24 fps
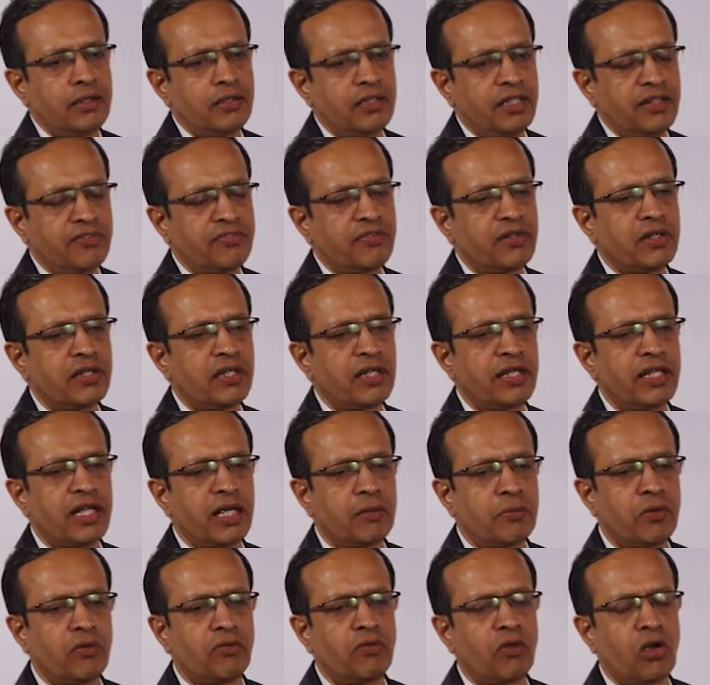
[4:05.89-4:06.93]
definitely
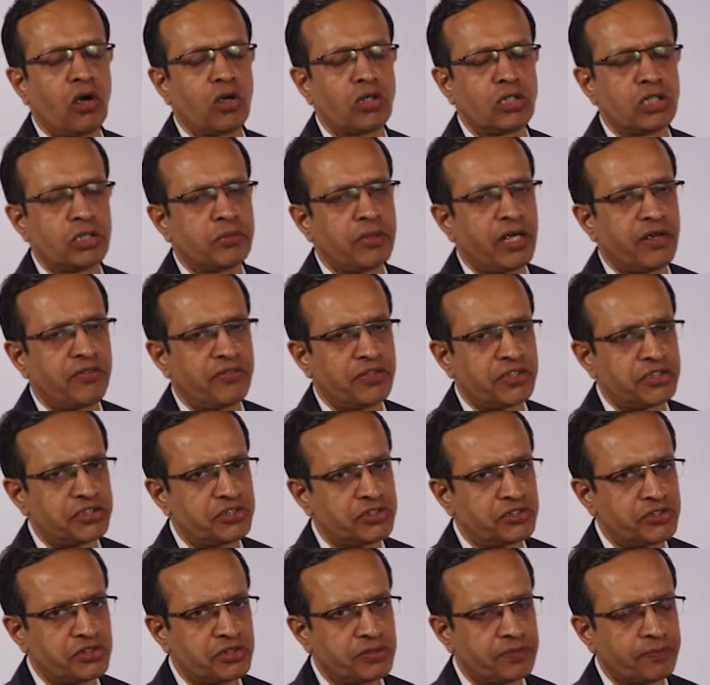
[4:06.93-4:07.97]
above long term
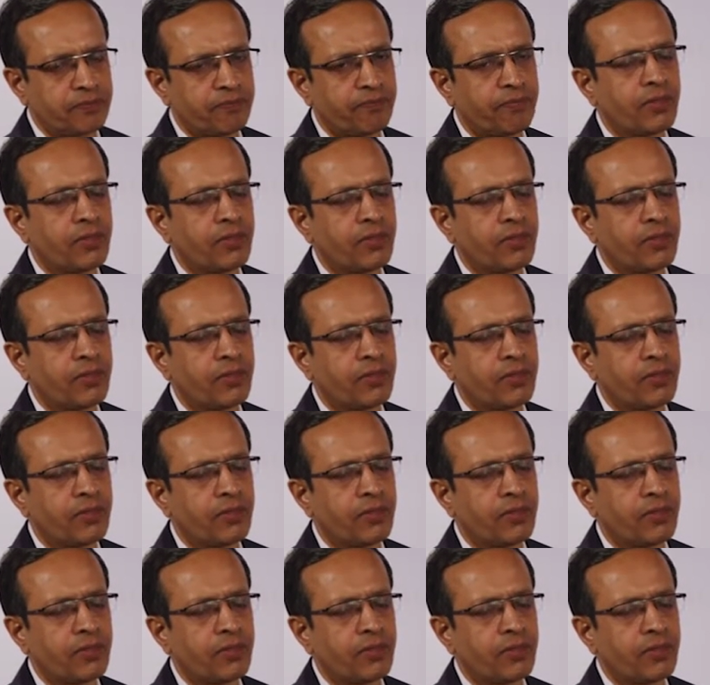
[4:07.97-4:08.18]
averages.